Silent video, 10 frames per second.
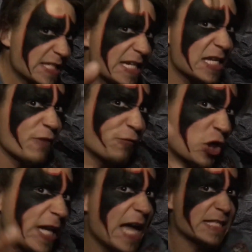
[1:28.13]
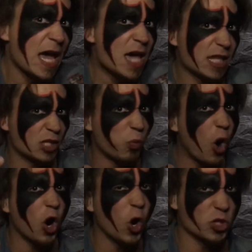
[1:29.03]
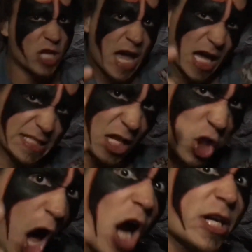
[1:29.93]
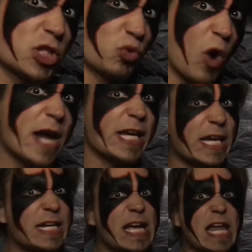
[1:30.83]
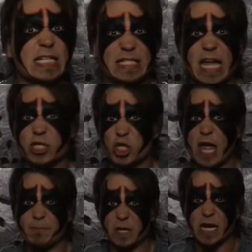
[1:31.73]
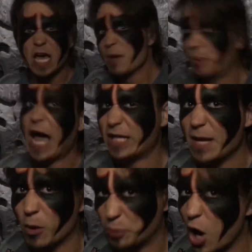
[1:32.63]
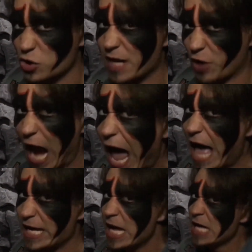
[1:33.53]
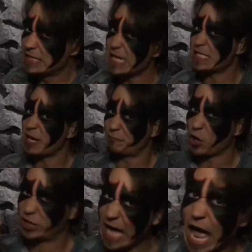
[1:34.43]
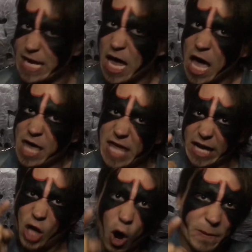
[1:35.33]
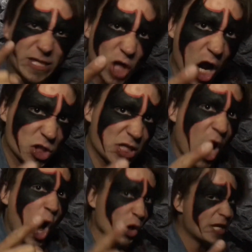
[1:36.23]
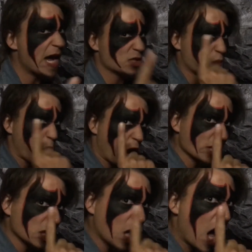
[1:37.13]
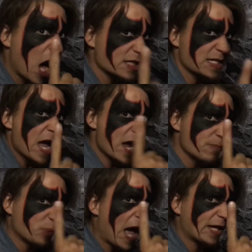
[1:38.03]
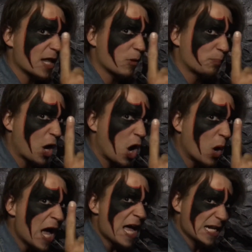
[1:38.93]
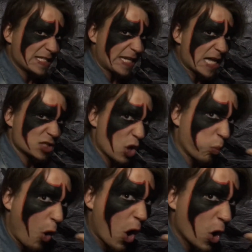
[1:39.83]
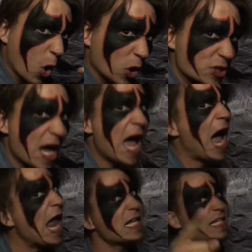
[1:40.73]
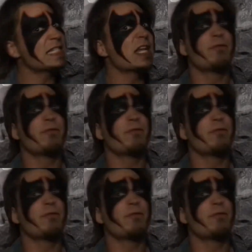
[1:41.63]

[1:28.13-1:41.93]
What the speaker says: easy to forget that the Warhorse is the longest reigning Indiana State Champion Black Label Pro's ever had. It's easy to forget that Kobe Durst only has one loss in Black Label Pro, and it's against the Warhorse. And it's easy to